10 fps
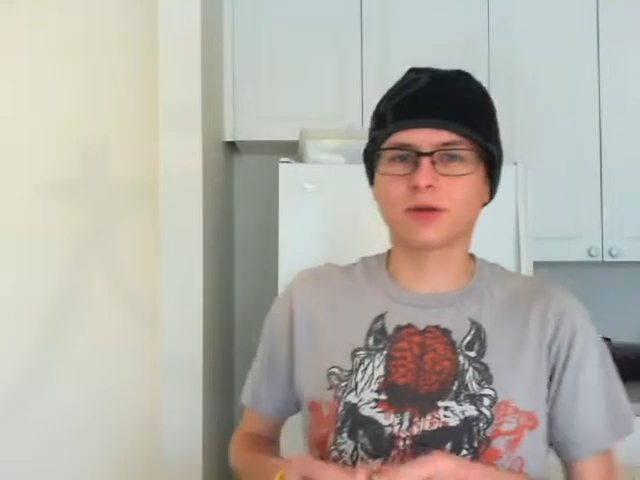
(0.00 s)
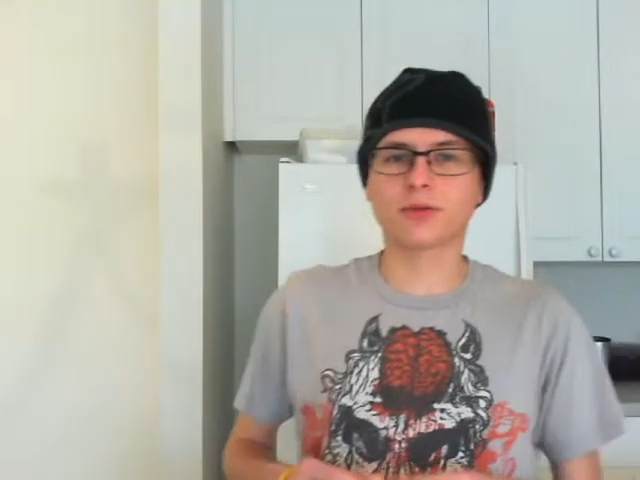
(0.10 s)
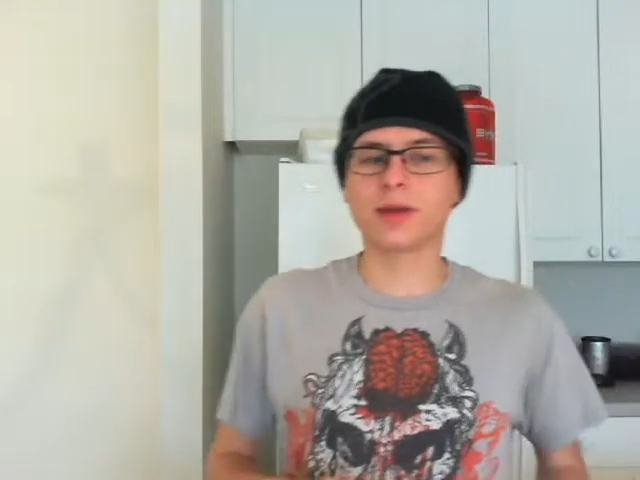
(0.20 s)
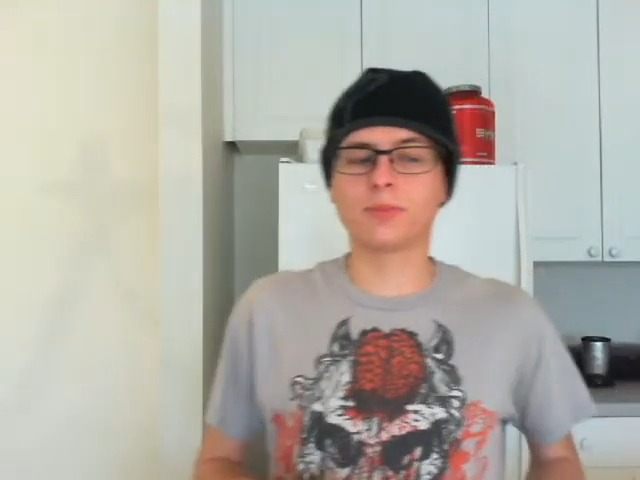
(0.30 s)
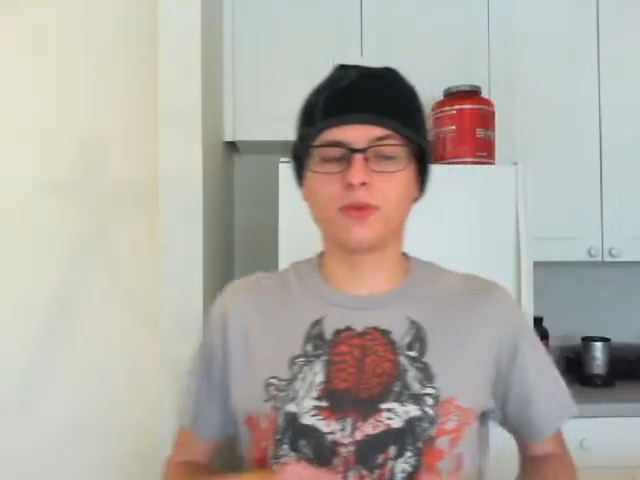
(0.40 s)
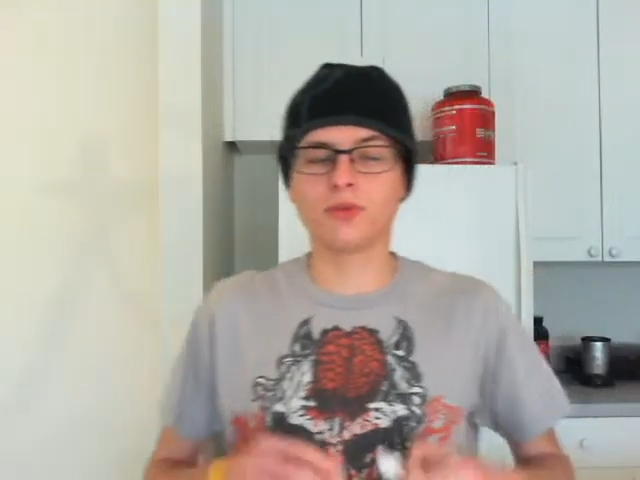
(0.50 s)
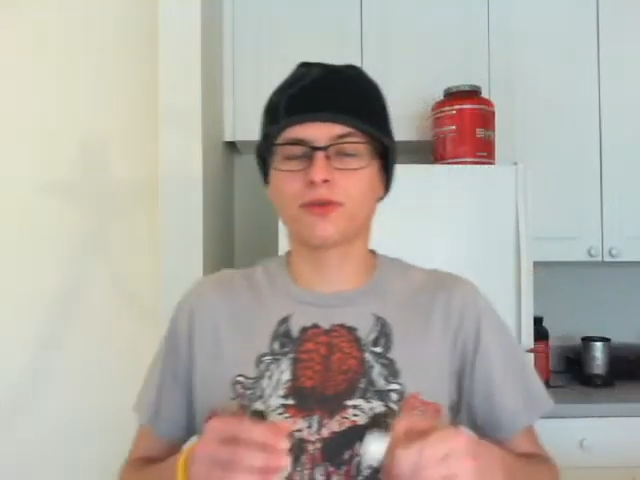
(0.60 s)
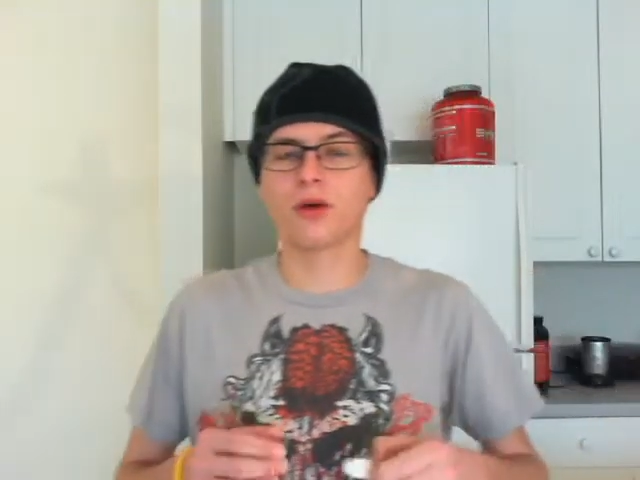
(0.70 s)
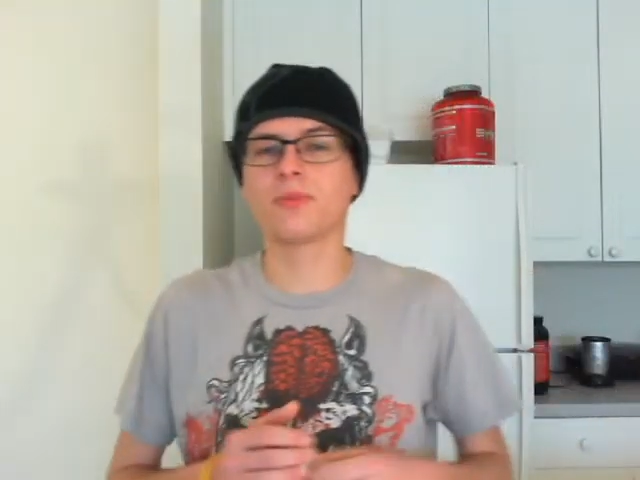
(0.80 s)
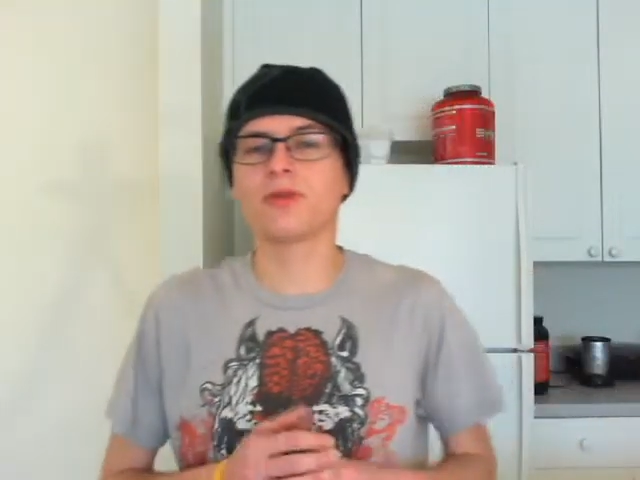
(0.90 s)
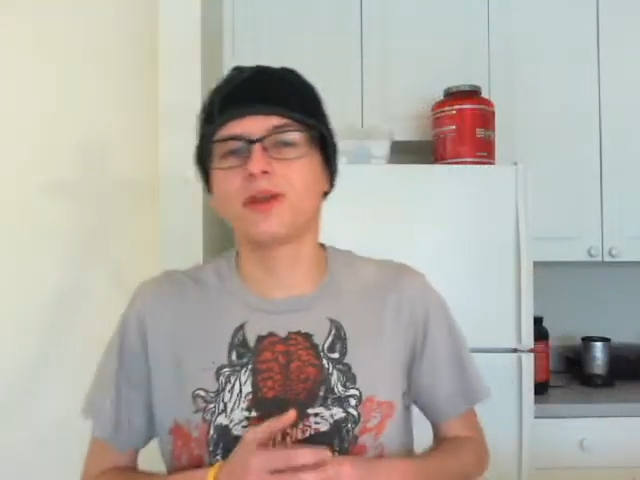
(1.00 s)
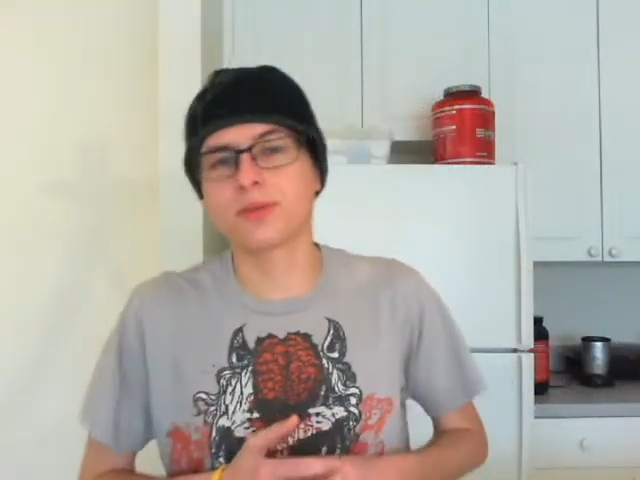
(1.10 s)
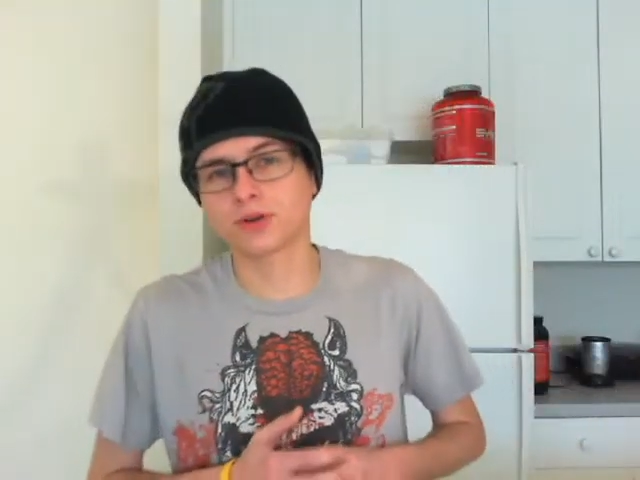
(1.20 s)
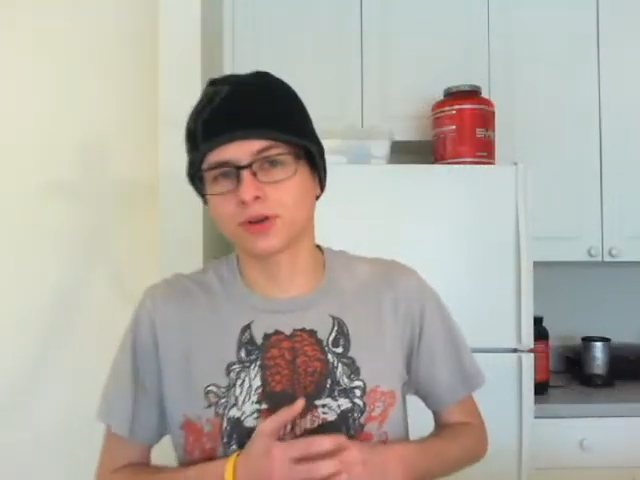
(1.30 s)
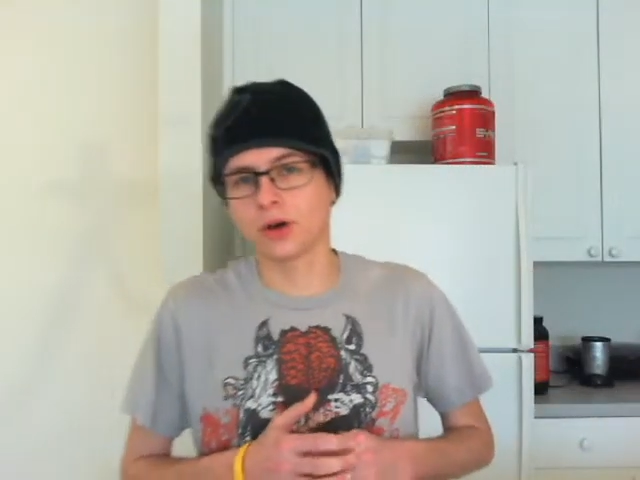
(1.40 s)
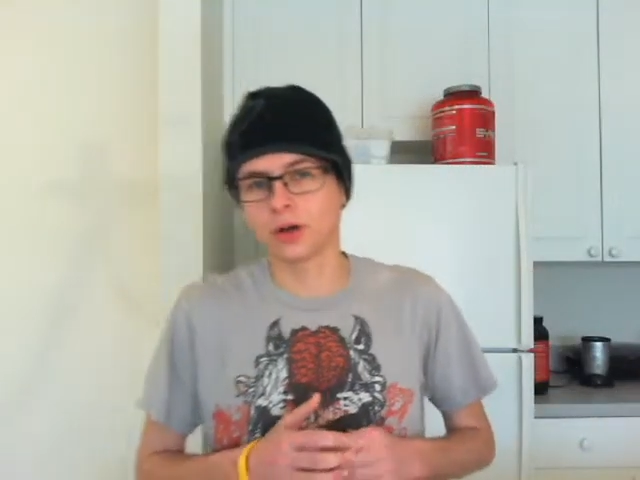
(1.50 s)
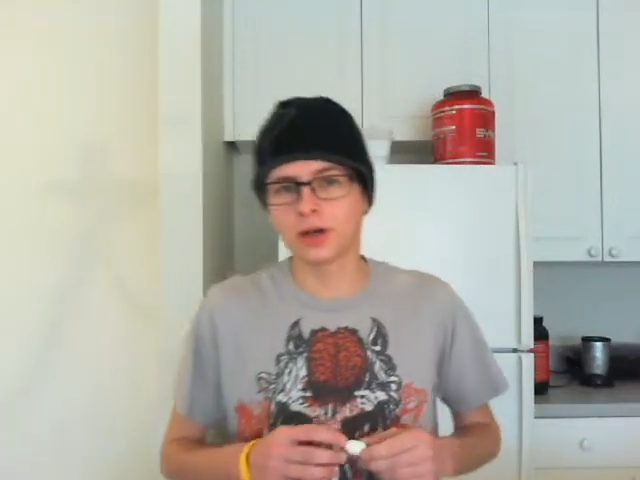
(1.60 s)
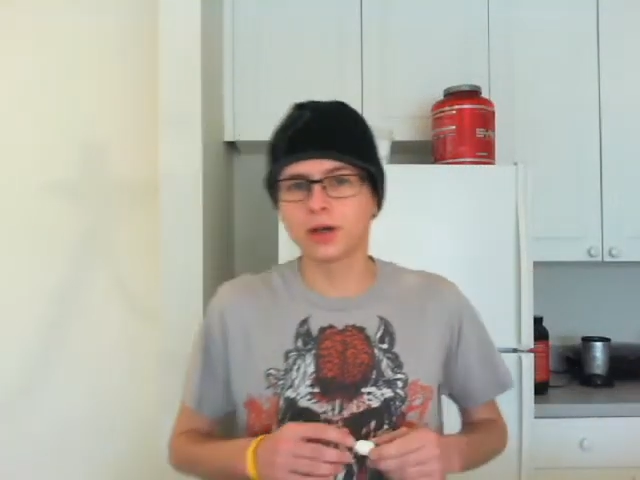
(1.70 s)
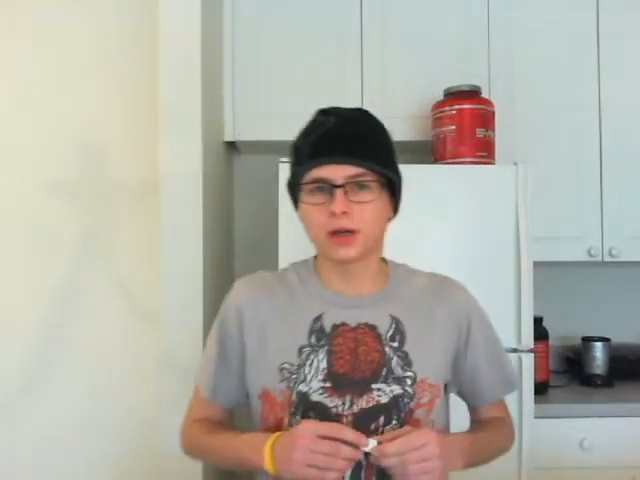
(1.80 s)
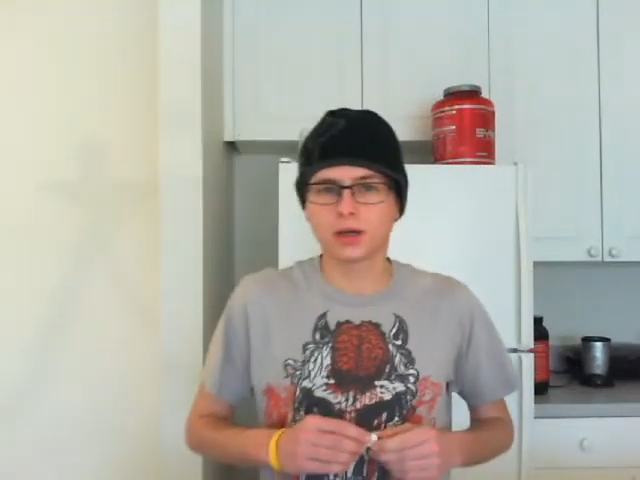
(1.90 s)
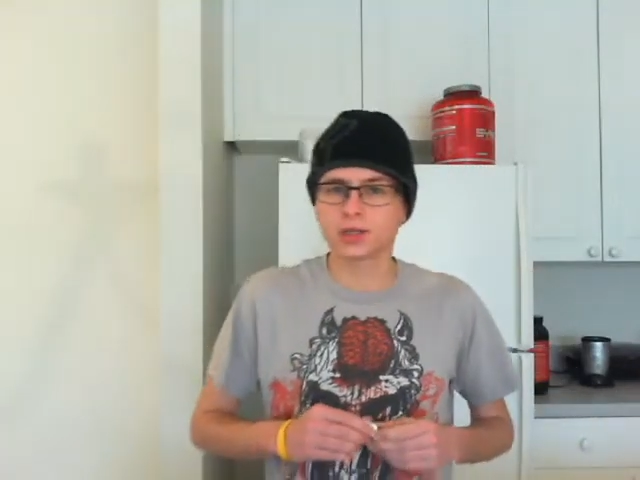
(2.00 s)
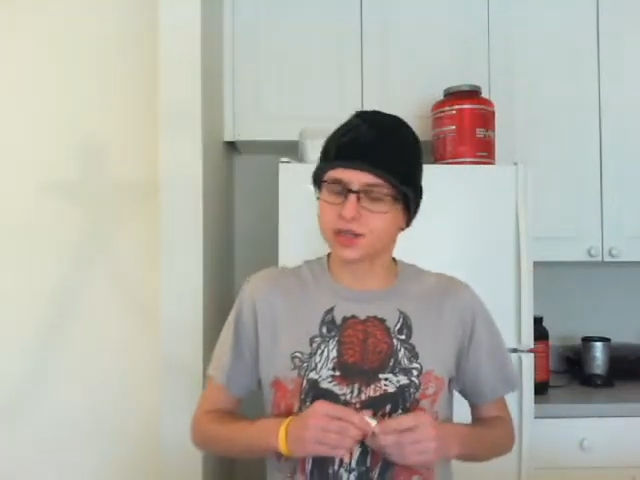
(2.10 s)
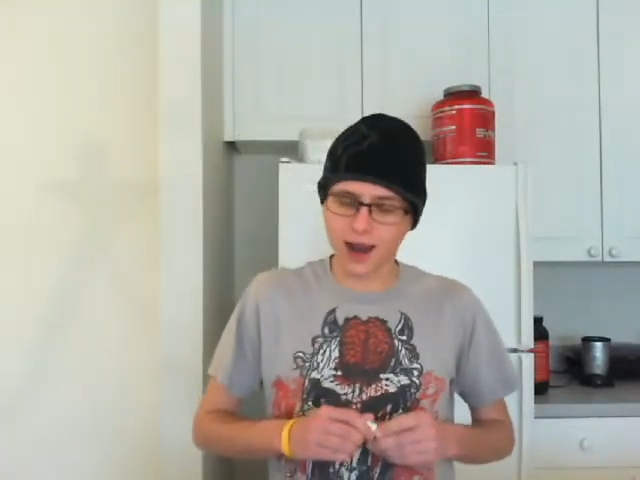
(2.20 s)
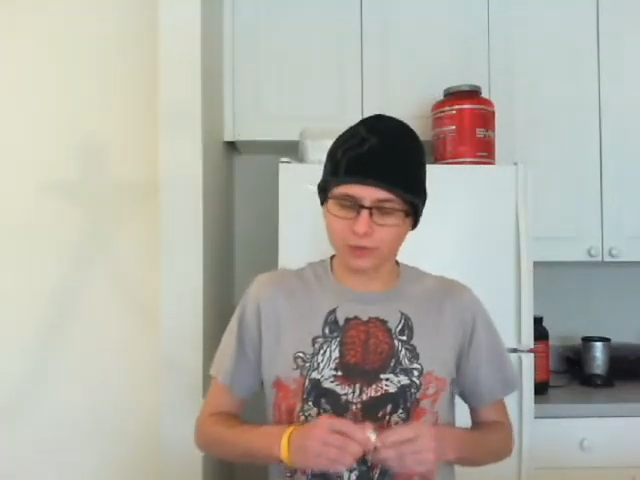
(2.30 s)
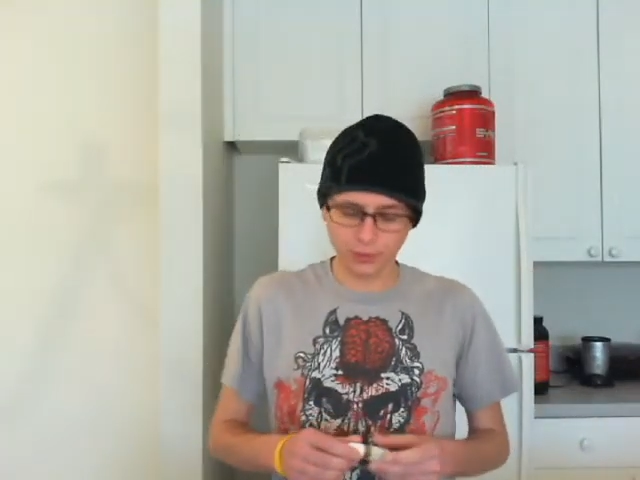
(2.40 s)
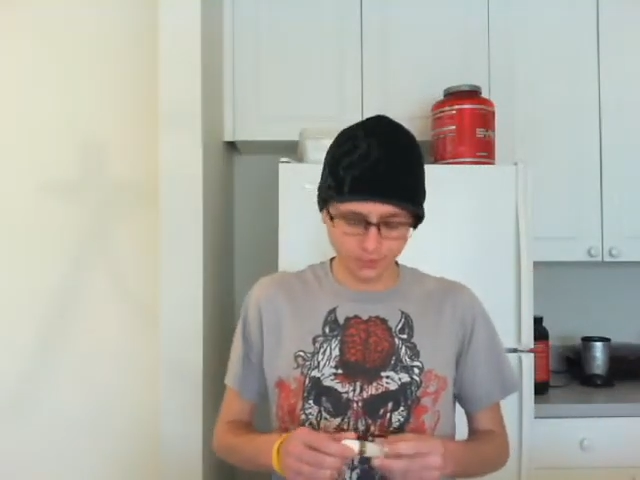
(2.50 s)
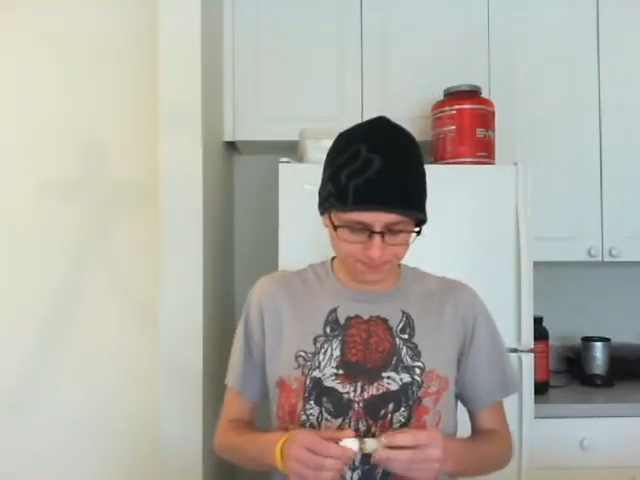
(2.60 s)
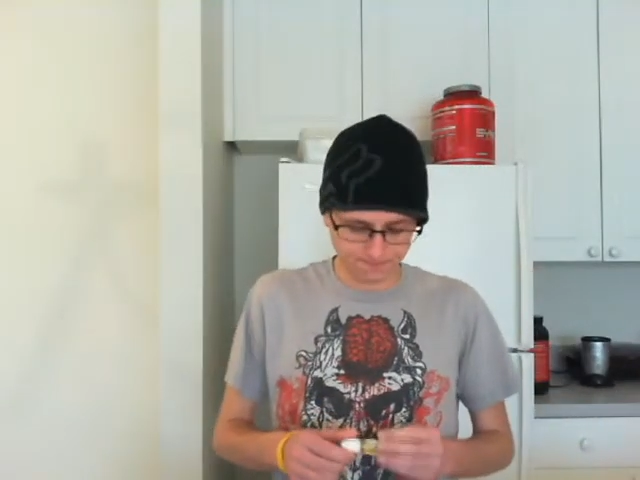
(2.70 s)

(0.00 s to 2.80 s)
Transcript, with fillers: other people from the Vapor Talk chat room